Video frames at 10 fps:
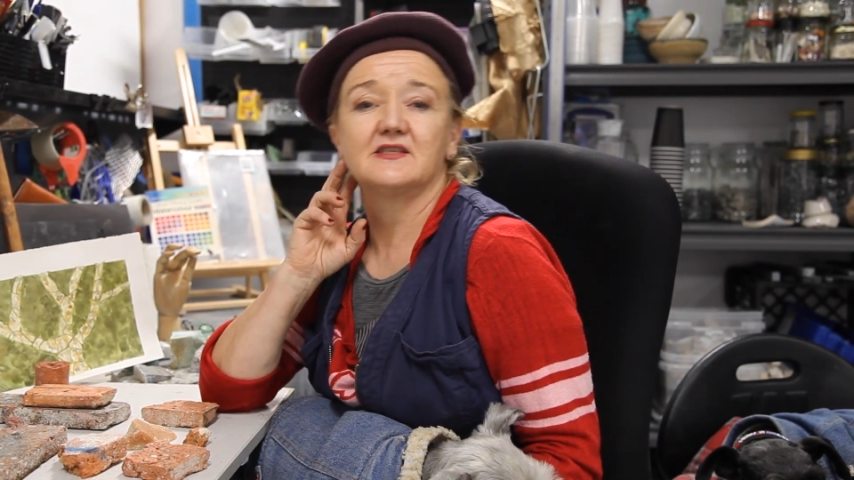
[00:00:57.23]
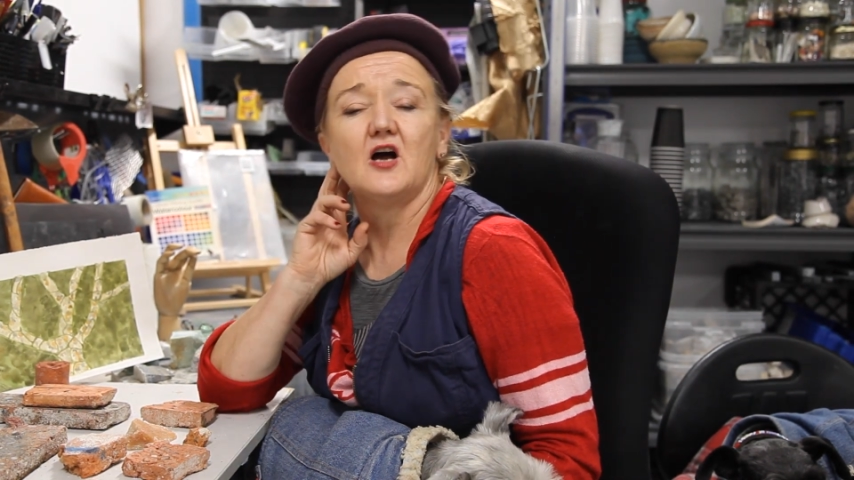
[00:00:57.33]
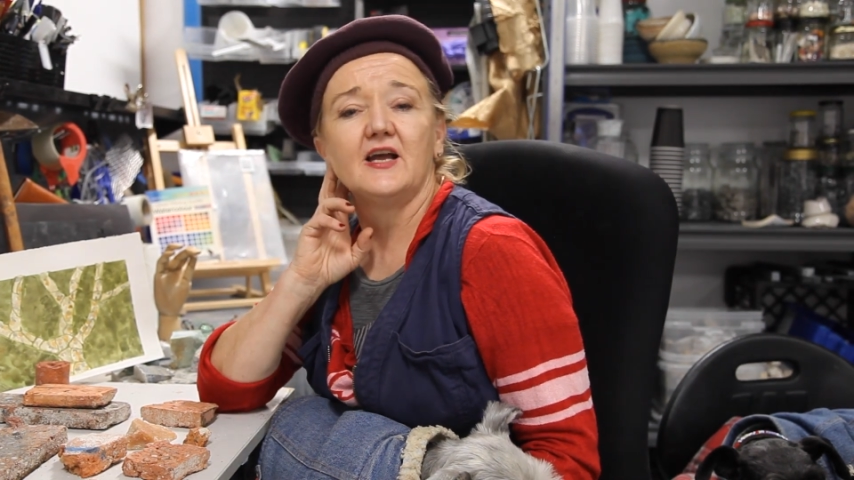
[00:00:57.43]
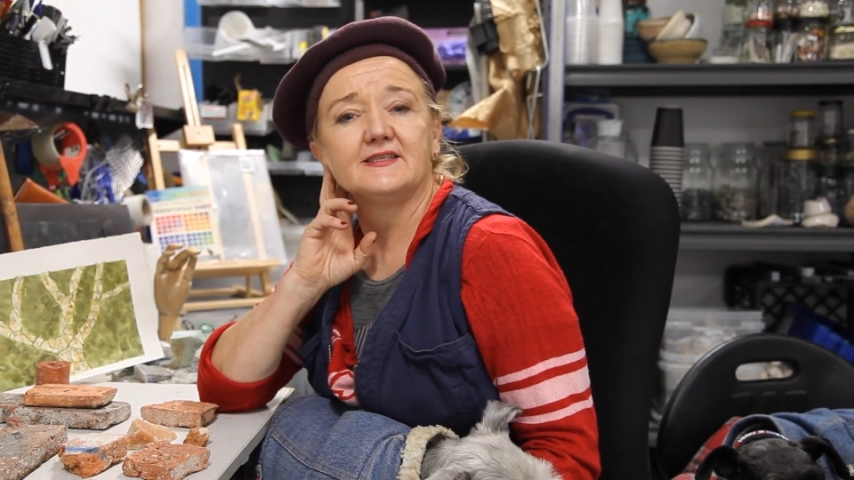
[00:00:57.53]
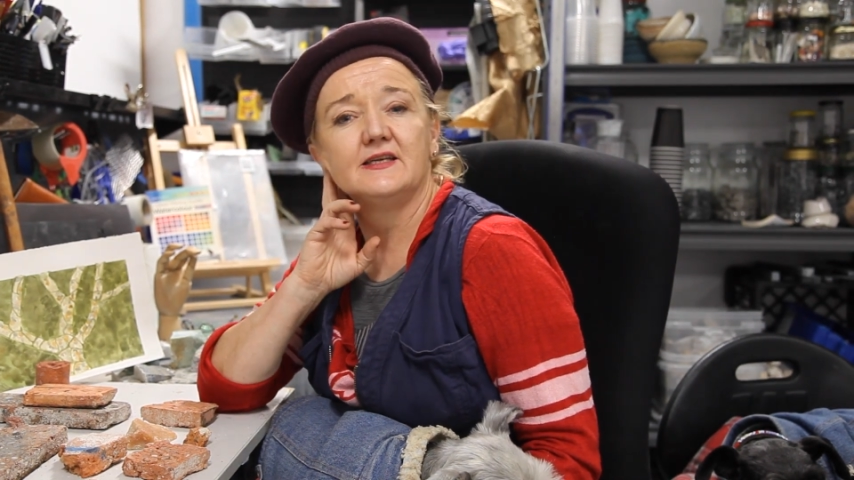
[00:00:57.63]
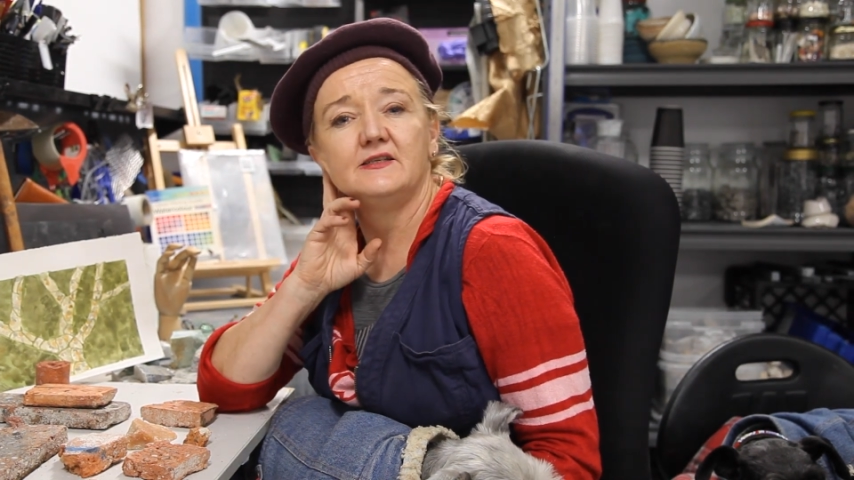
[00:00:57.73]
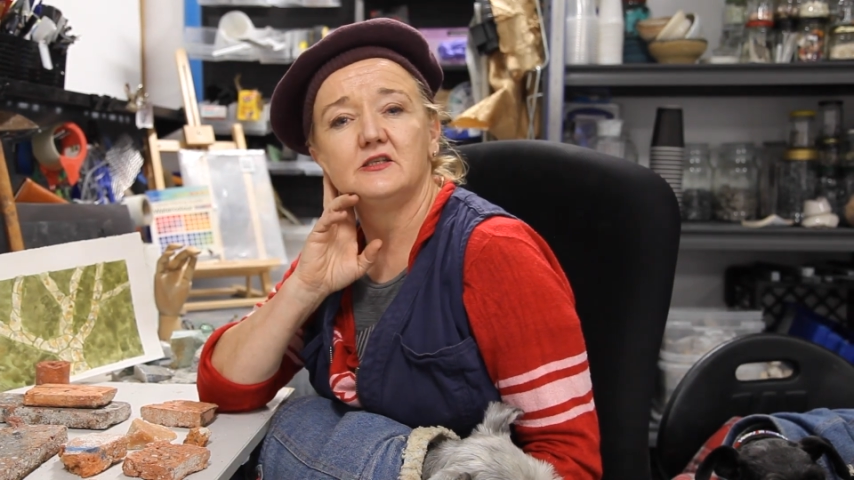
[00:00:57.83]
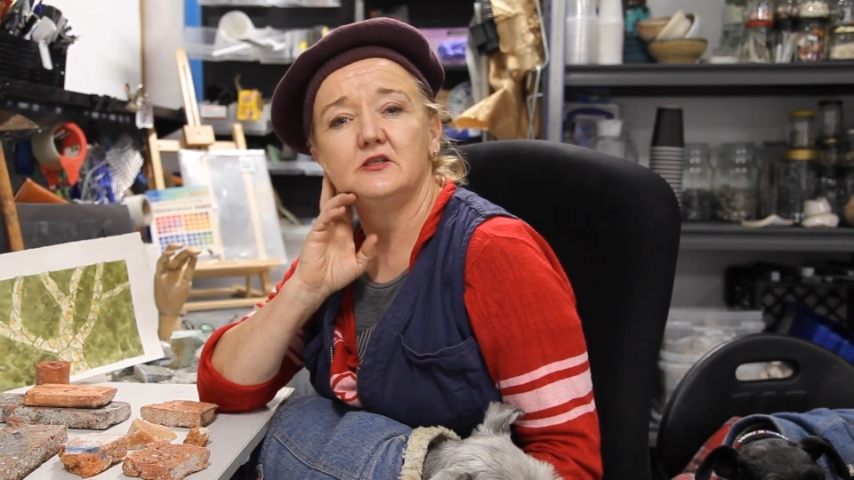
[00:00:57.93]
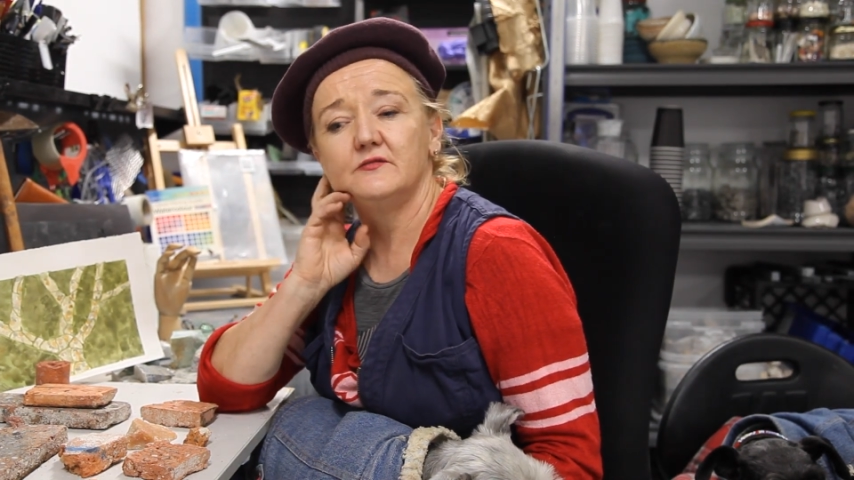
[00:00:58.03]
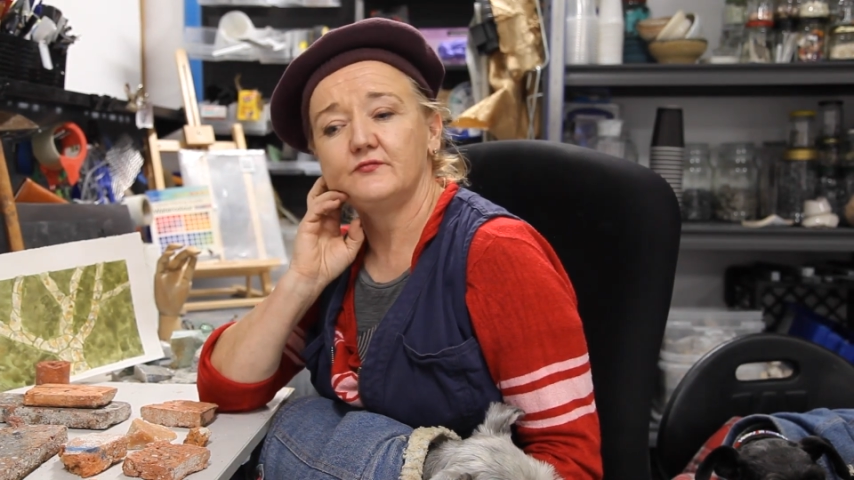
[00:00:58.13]
site
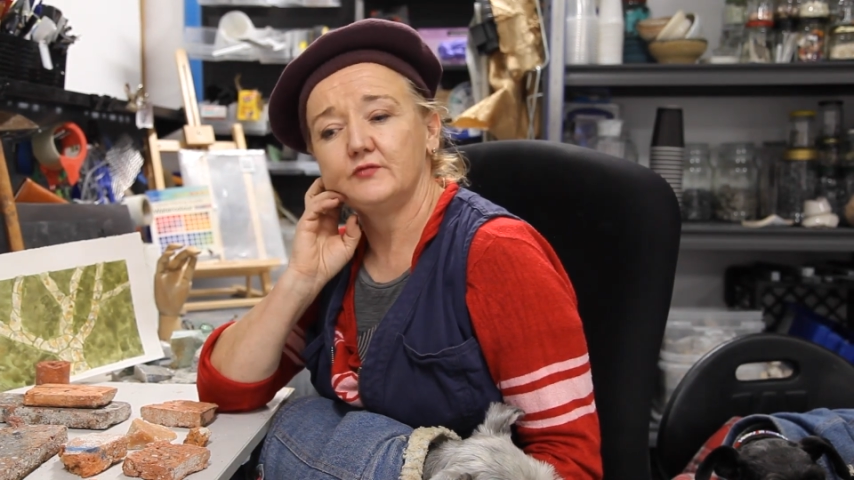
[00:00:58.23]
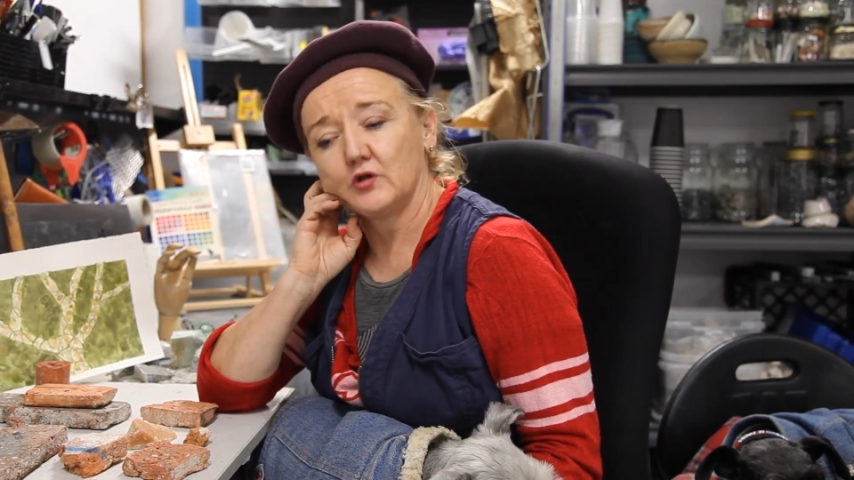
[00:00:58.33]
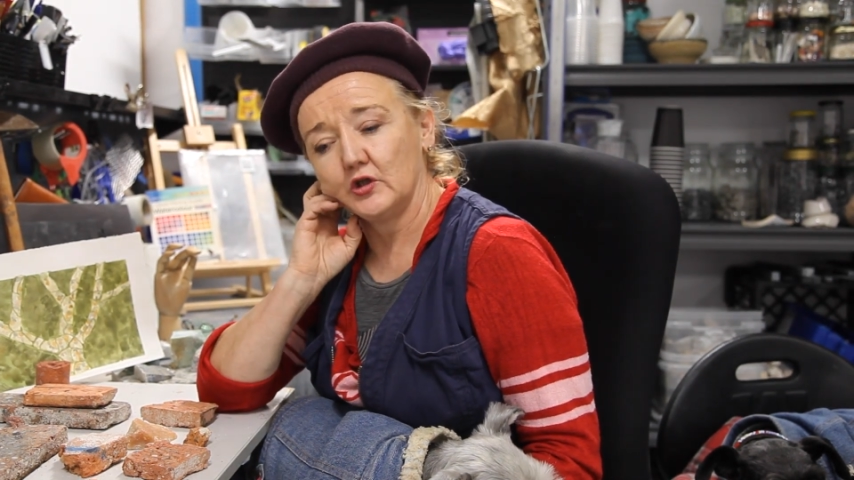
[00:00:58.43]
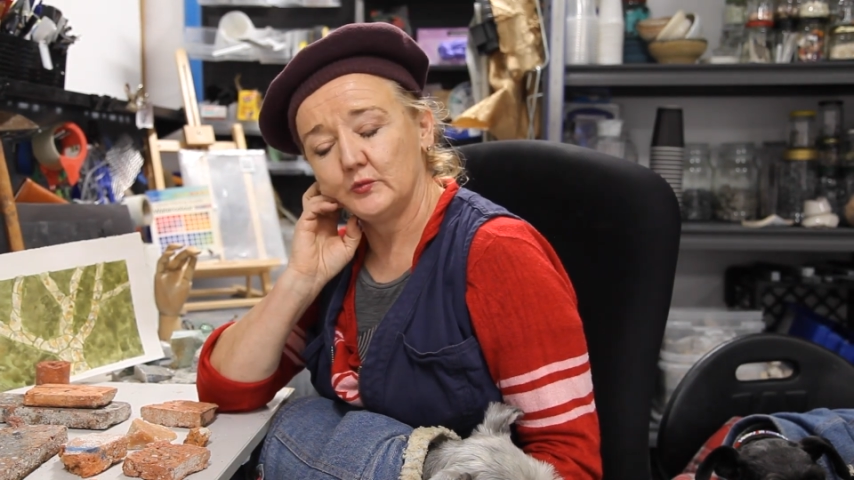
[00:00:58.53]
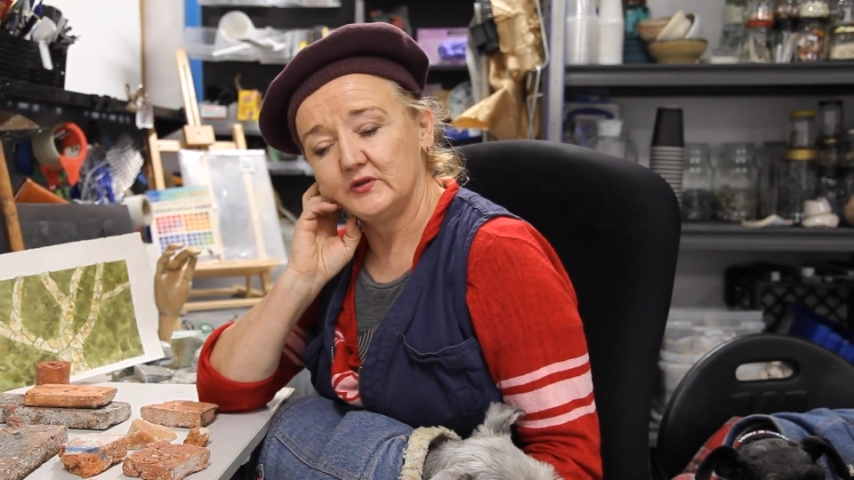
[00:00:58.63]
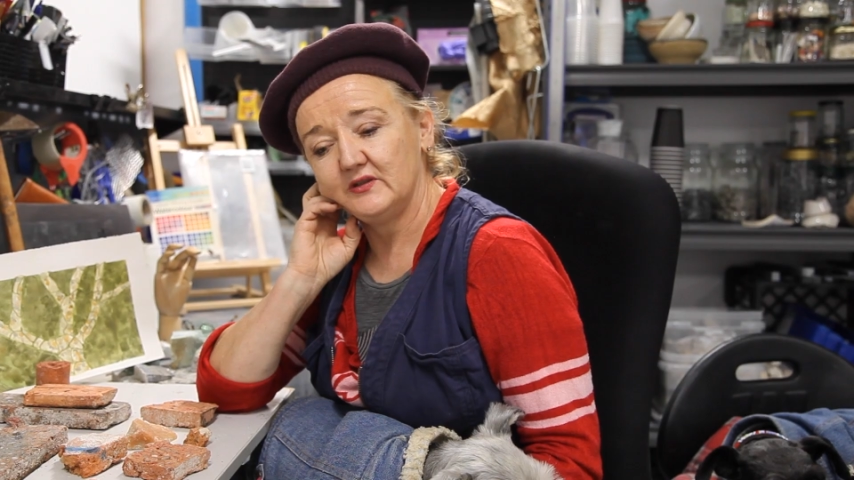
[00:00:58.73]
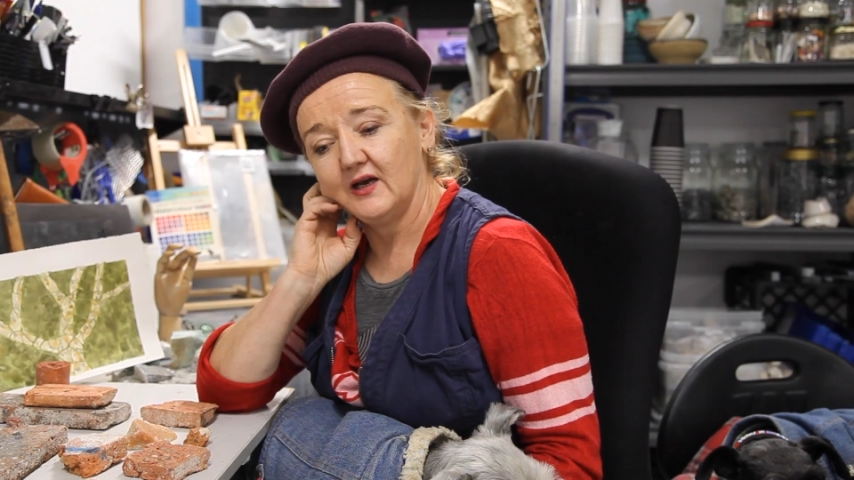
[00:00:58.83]
sensitive for Collingwood